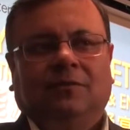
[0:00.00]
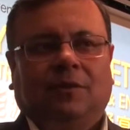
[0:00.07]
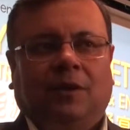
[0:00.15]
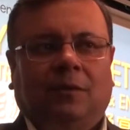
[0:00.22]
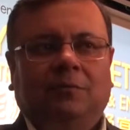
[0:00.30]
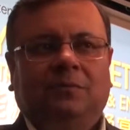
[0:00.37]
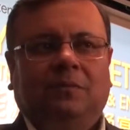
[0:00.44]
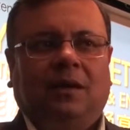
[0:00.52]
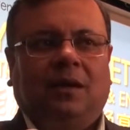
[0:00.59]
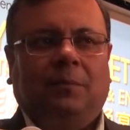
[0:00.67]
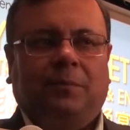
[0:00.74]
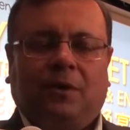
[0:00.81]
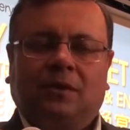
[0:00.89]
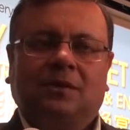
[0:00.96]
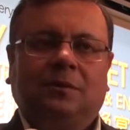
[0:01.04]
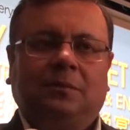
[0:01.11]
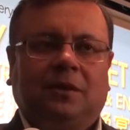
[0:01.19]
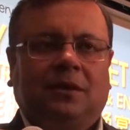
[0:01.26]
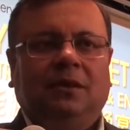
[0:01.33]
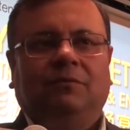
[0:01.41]
from
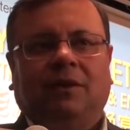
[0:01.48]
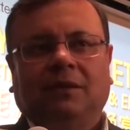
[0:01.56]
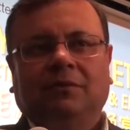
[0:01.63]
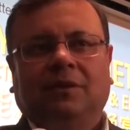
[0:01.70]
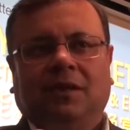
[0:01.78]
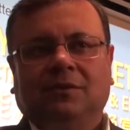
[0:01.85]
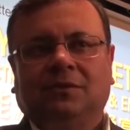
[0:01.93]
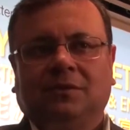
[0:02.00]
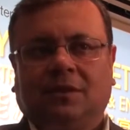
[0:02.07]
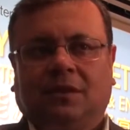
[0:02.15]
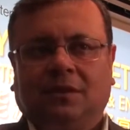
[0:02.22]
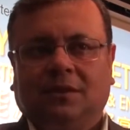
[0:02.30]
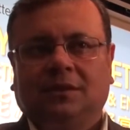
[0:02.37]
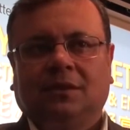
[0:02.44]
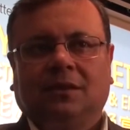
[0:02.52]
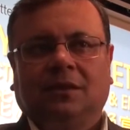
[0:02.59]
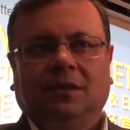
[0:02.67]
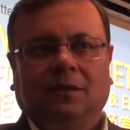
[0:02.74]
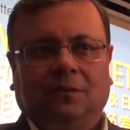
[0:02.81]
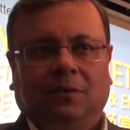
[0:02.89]
approximately $5,000 a
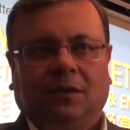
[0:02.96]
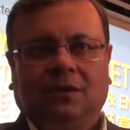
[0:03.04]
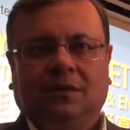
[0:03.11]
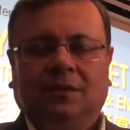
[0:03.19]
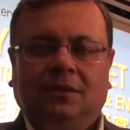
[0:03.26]
kilowatt